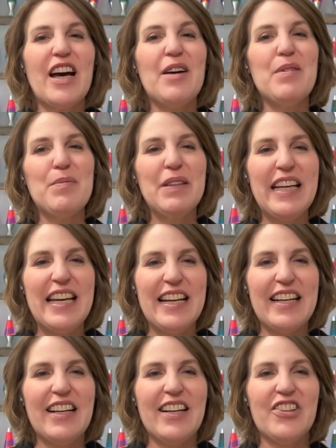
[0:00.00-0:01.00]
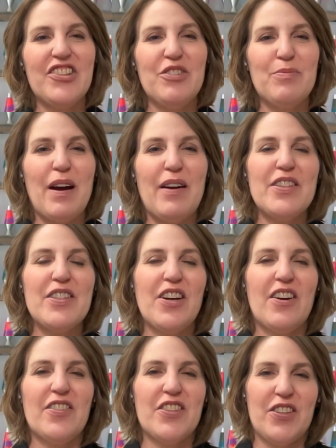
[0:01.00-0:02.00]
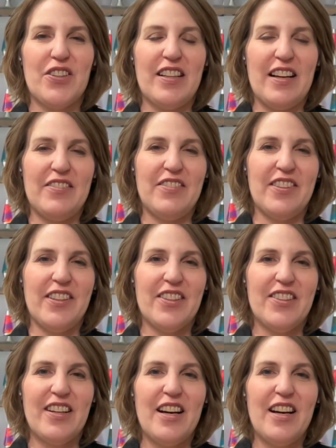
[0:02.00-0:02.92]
I'm Emily Hancock, Chief Privacy Officer at Cloudflare.